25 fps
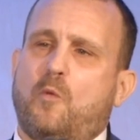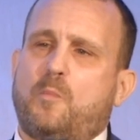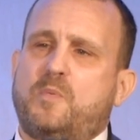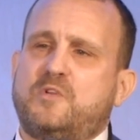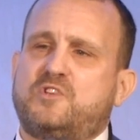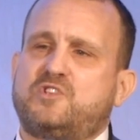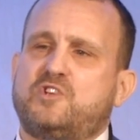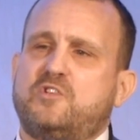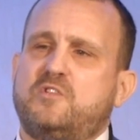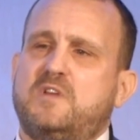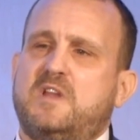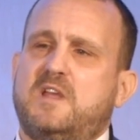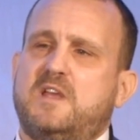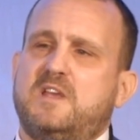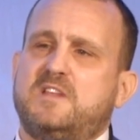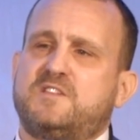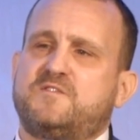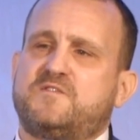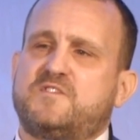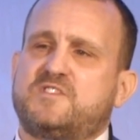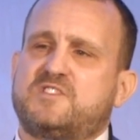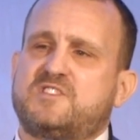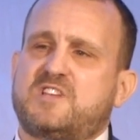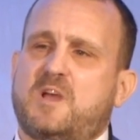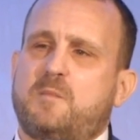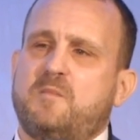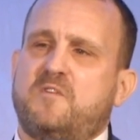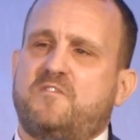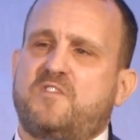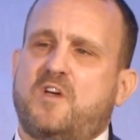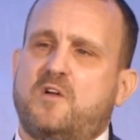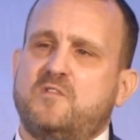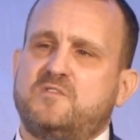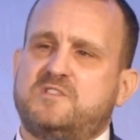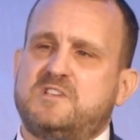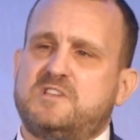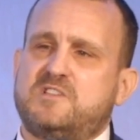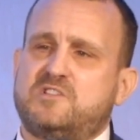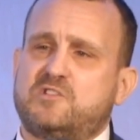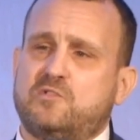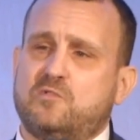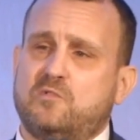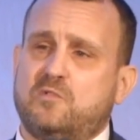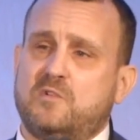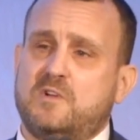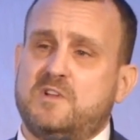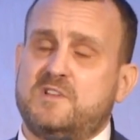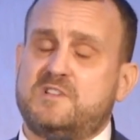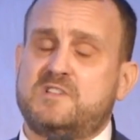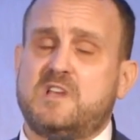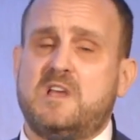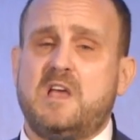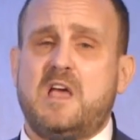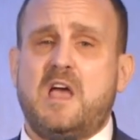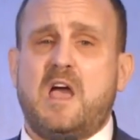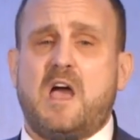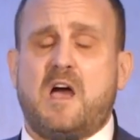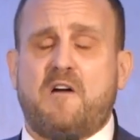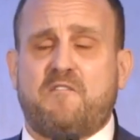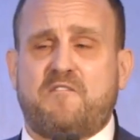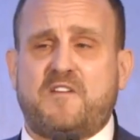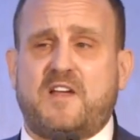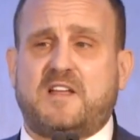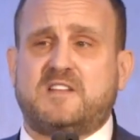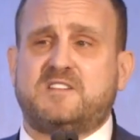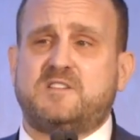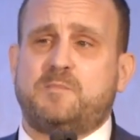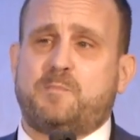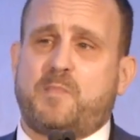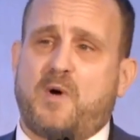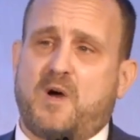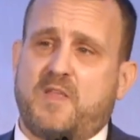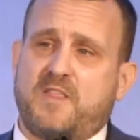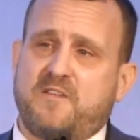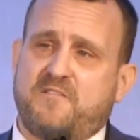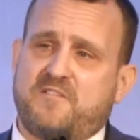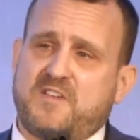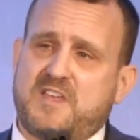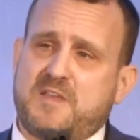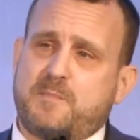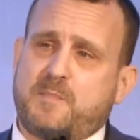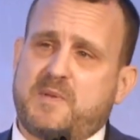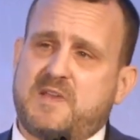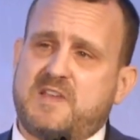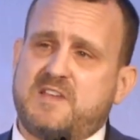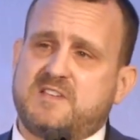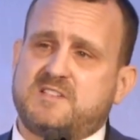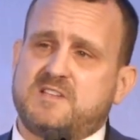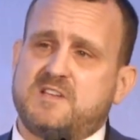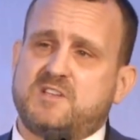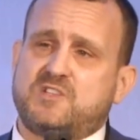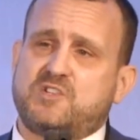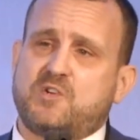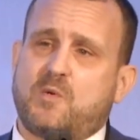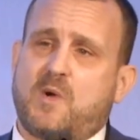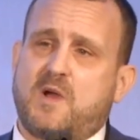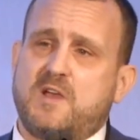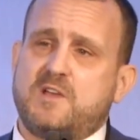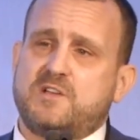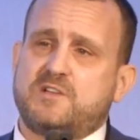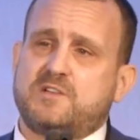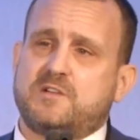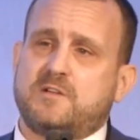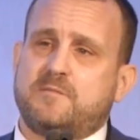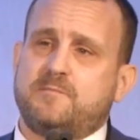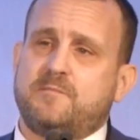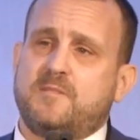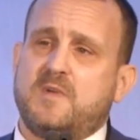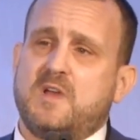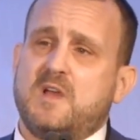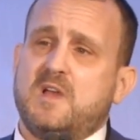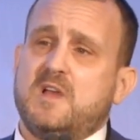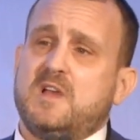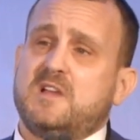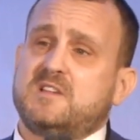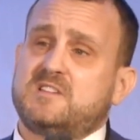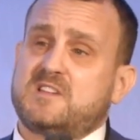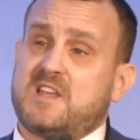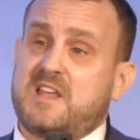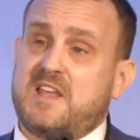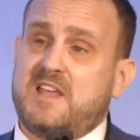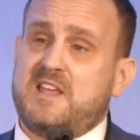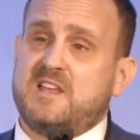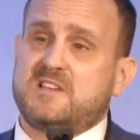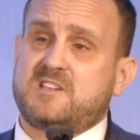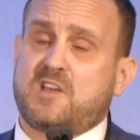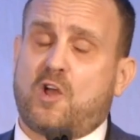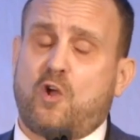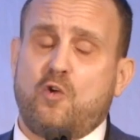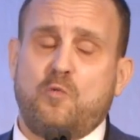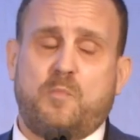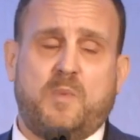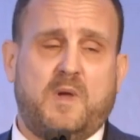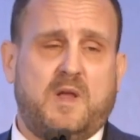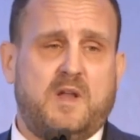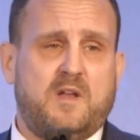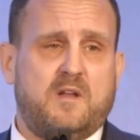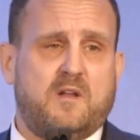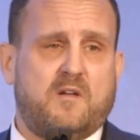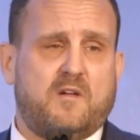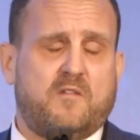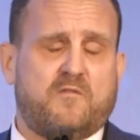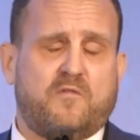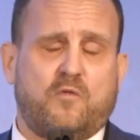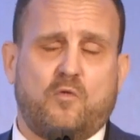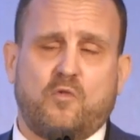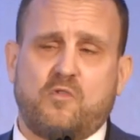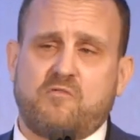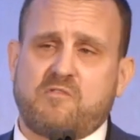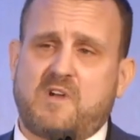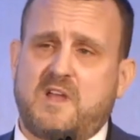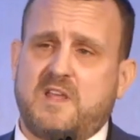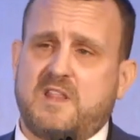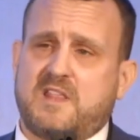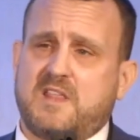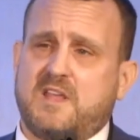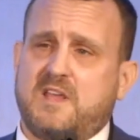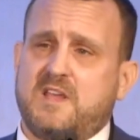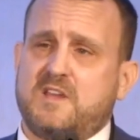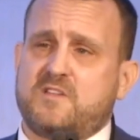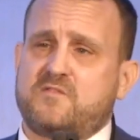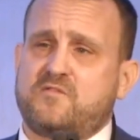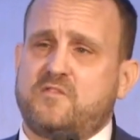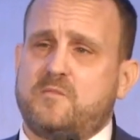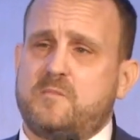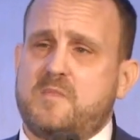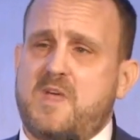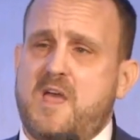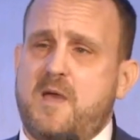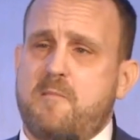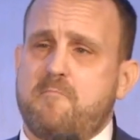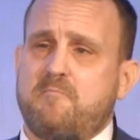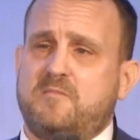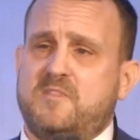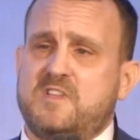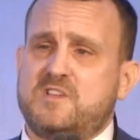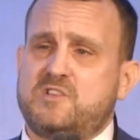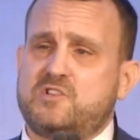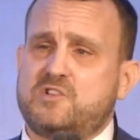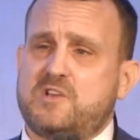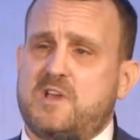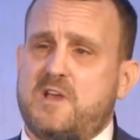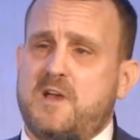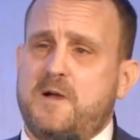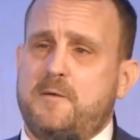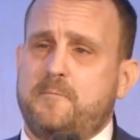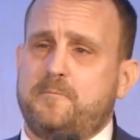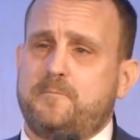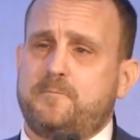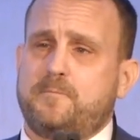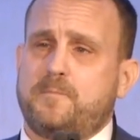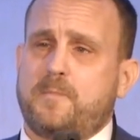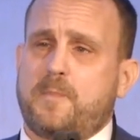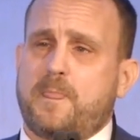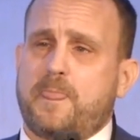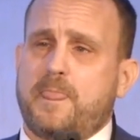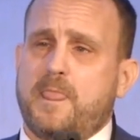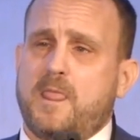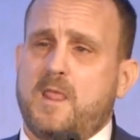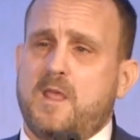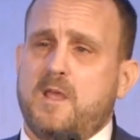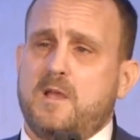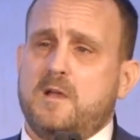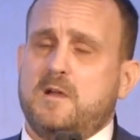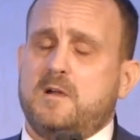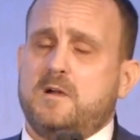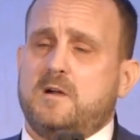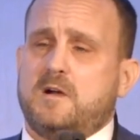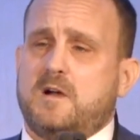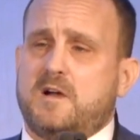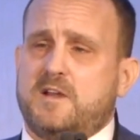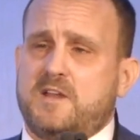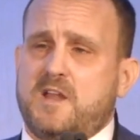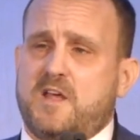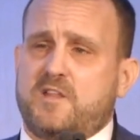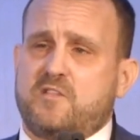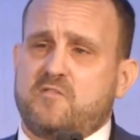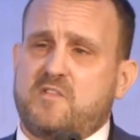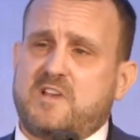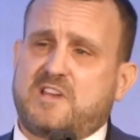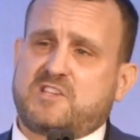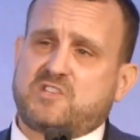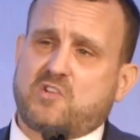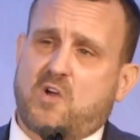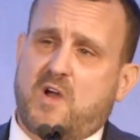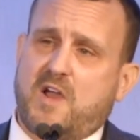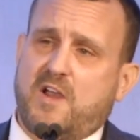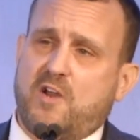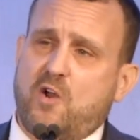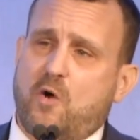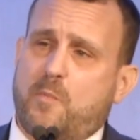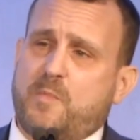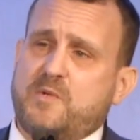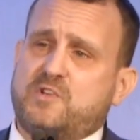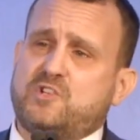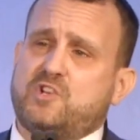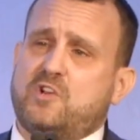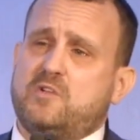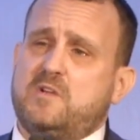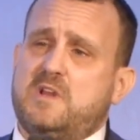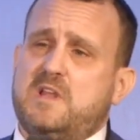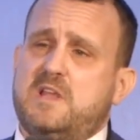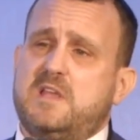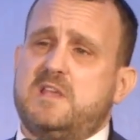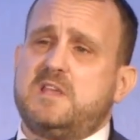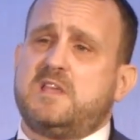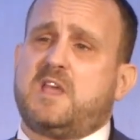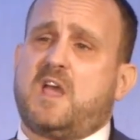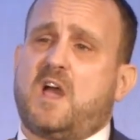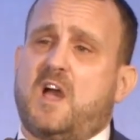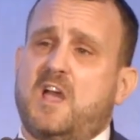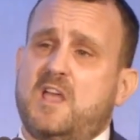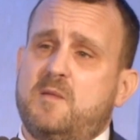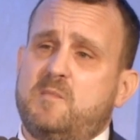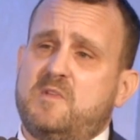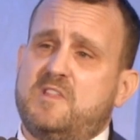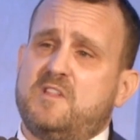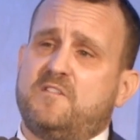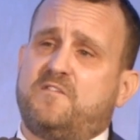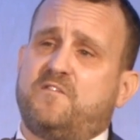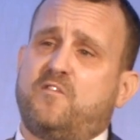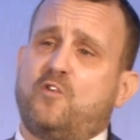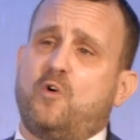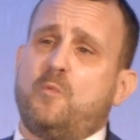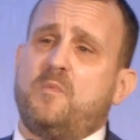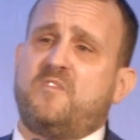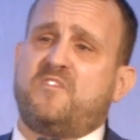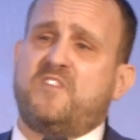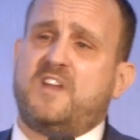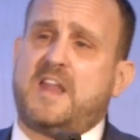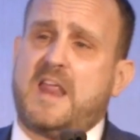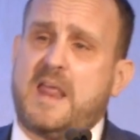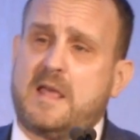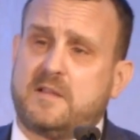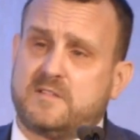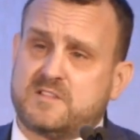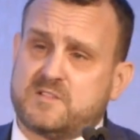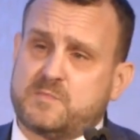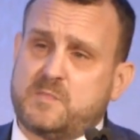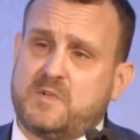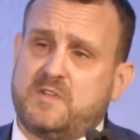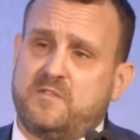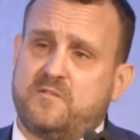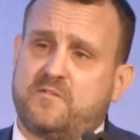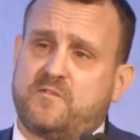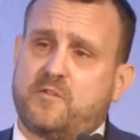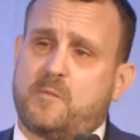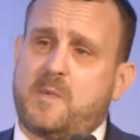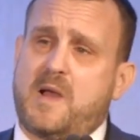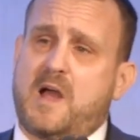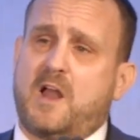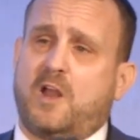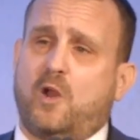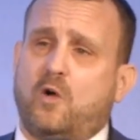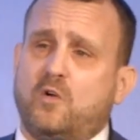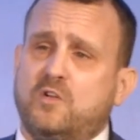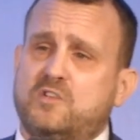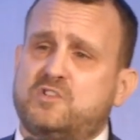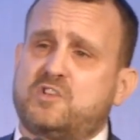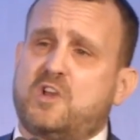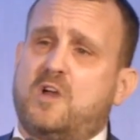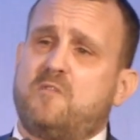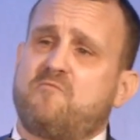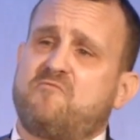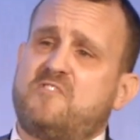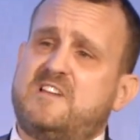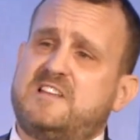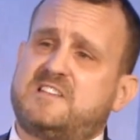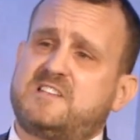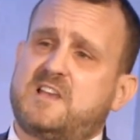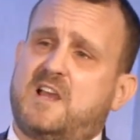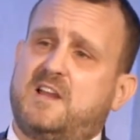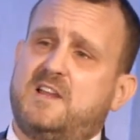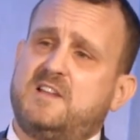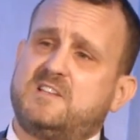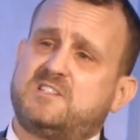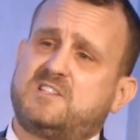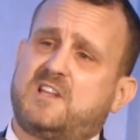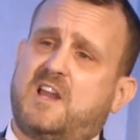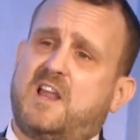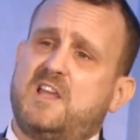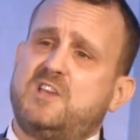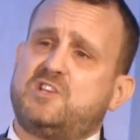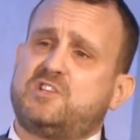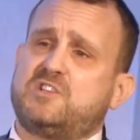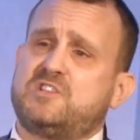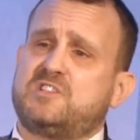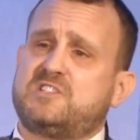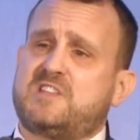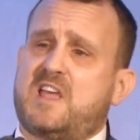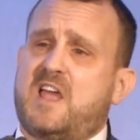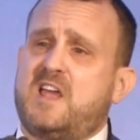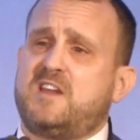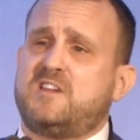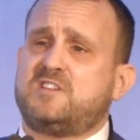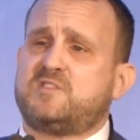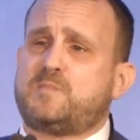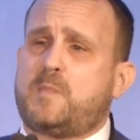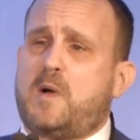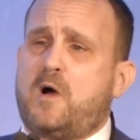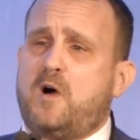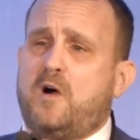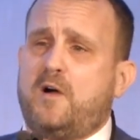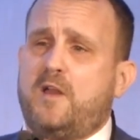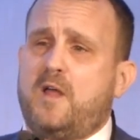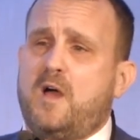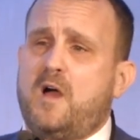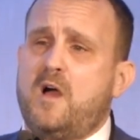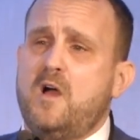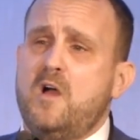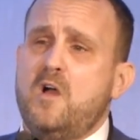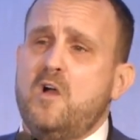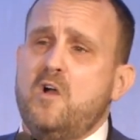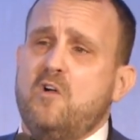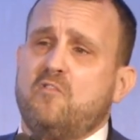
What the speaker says: opportunities for some of those installers affected by the VP situation. So here's hoping for great things from them this year. Another exciting opportunity came in the form of announcement from our long-term retail installation standards partner,